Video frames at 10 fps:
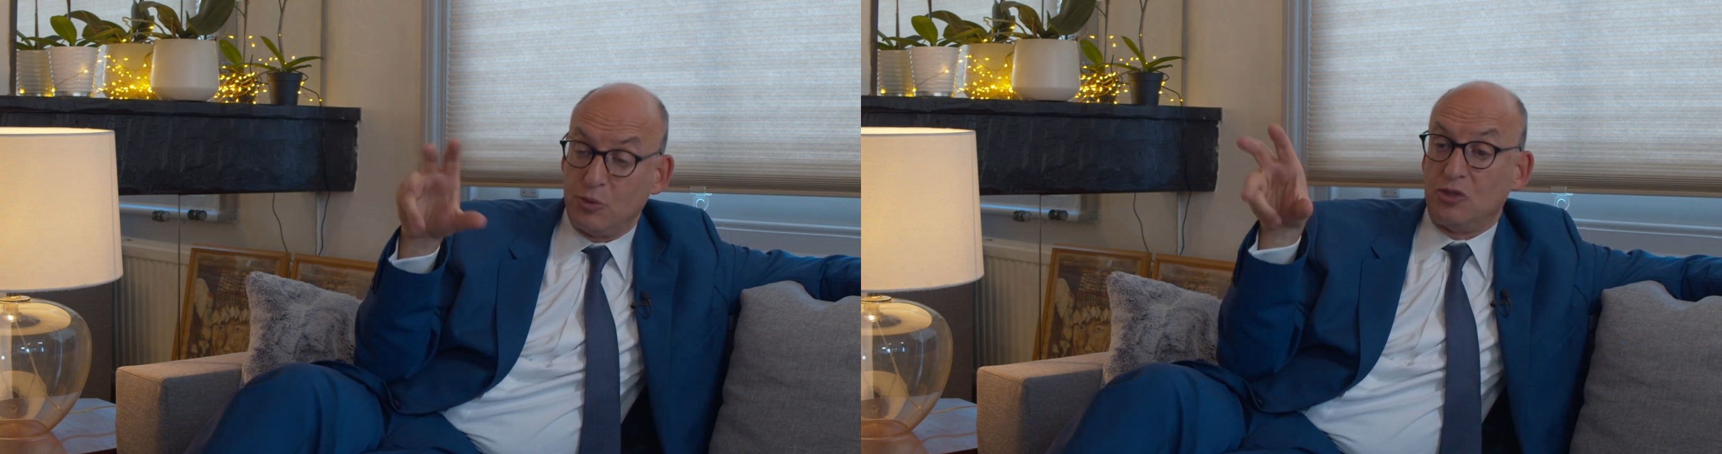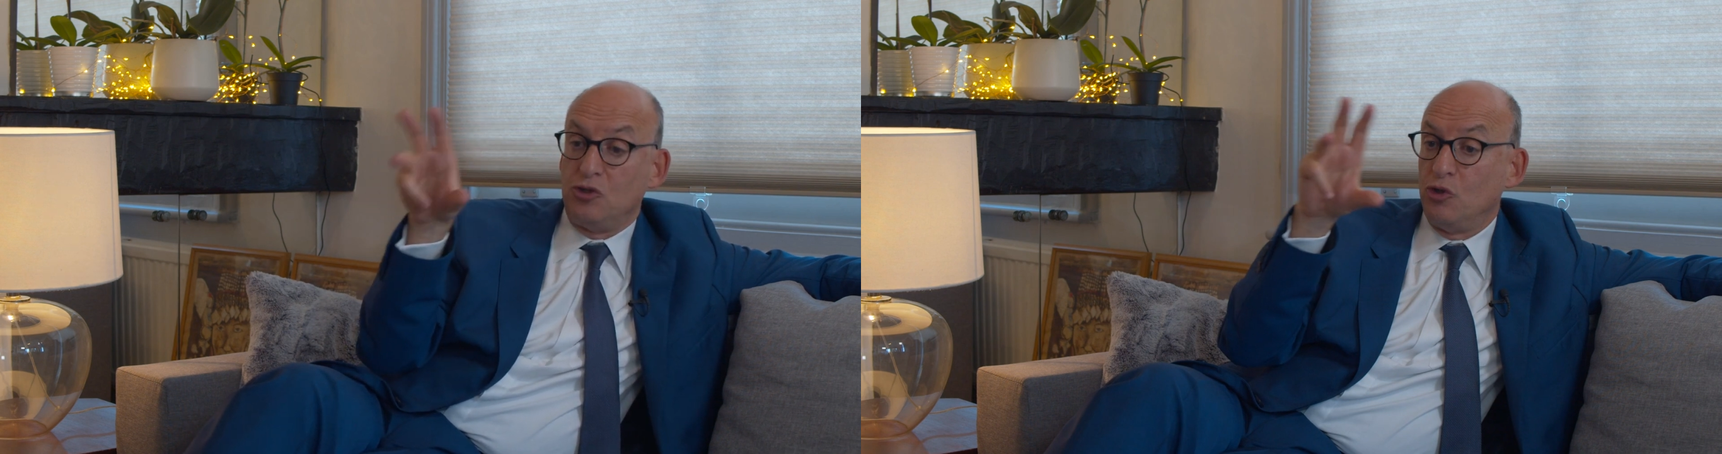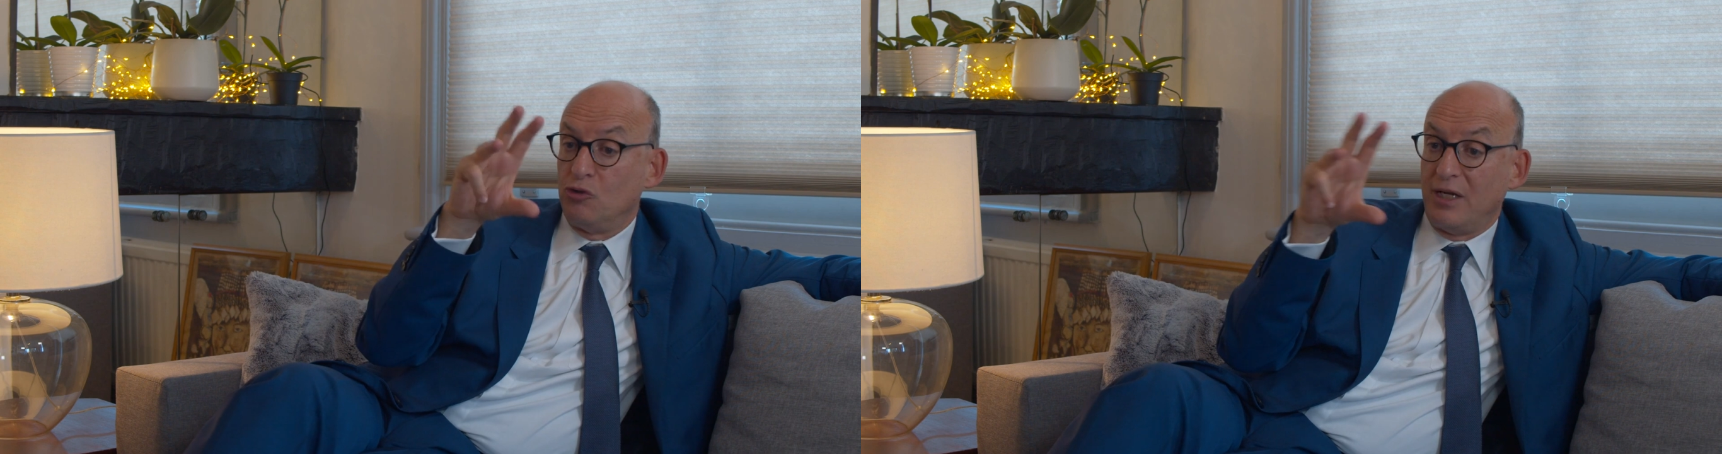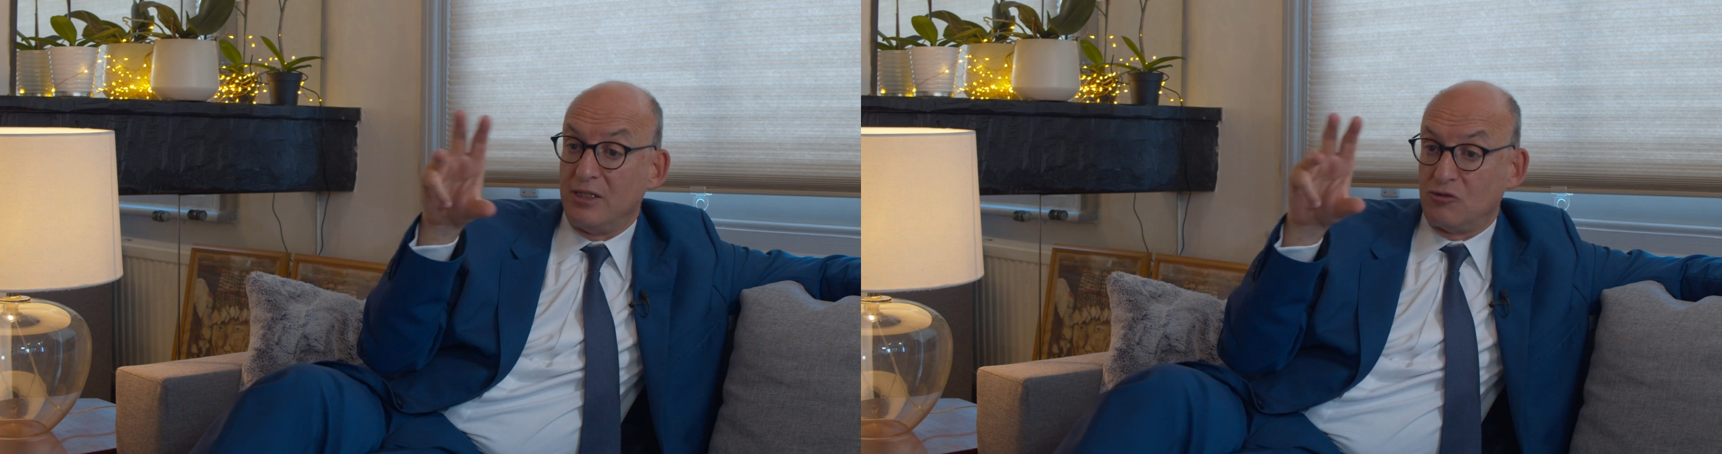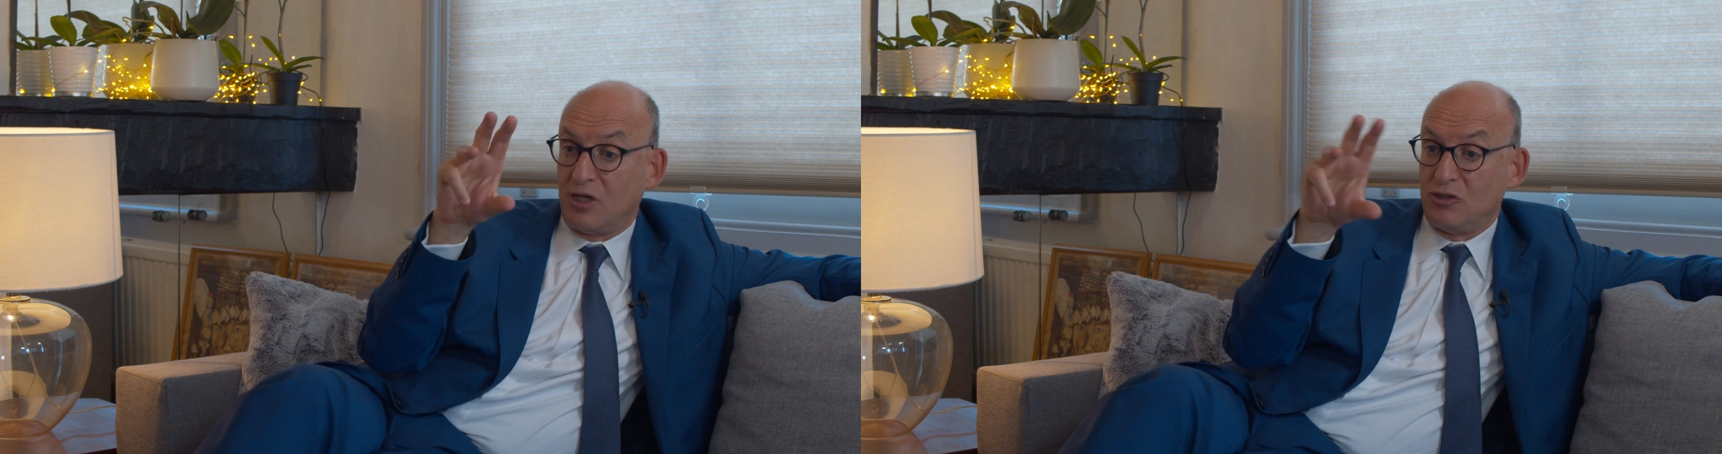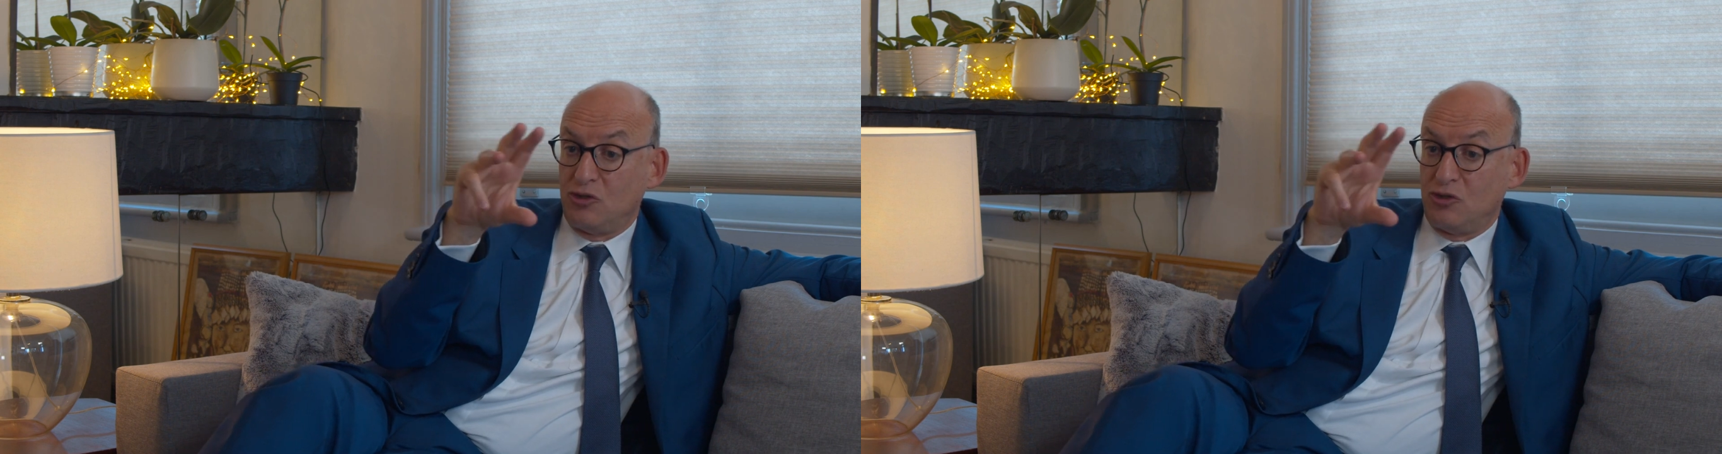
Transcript: which are neuroendocrine